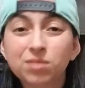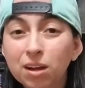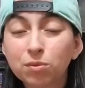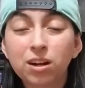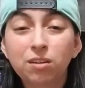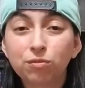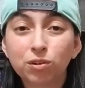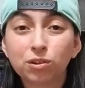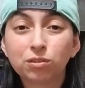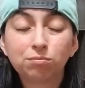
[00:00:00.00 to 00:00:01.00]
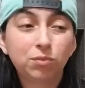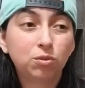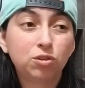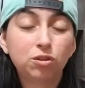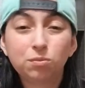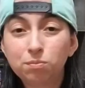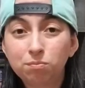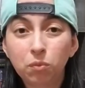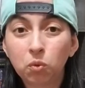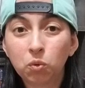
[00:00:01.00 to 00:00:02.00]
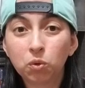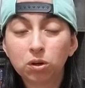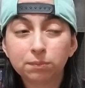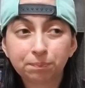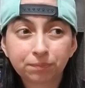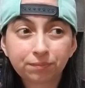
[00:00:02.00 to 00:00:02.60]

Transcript: not ready for YouTube, or